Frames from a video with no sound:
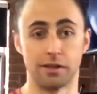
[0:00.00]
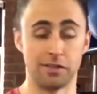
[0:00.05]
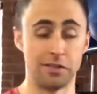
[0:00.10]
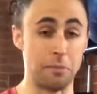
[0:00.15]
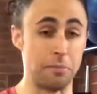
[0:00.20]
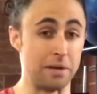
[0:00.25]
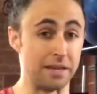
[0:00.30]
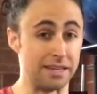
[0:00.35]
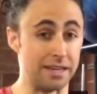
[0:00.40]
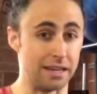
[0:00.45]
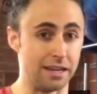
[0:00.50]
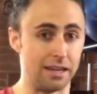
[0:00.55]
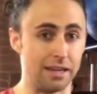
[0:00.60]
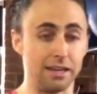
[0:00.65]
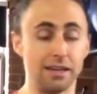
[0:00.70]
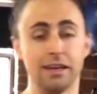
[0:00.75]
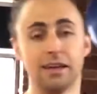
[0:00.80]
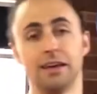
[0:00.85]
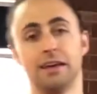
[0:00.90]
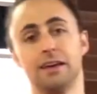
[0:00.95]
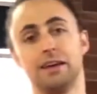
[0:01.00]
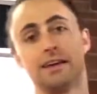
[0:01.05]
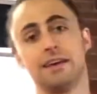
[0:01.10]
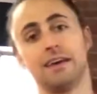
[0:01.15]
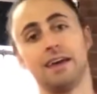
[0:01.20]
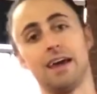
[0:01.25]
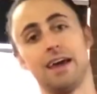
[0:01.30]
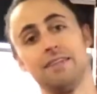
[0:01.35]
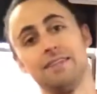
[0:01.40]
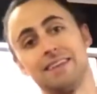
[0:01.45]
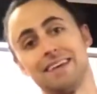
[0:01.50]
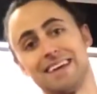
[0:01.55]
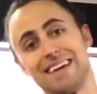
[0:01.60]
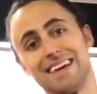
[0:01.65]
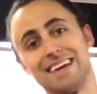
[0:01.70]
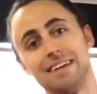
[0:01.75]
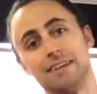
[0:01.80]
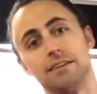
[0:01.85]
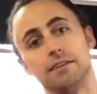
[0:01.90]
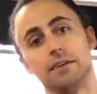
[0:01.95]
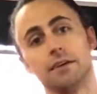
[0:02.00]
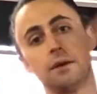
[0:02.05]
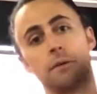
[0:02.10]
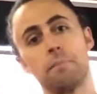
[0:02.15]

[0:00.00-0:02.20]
the beginning and the end.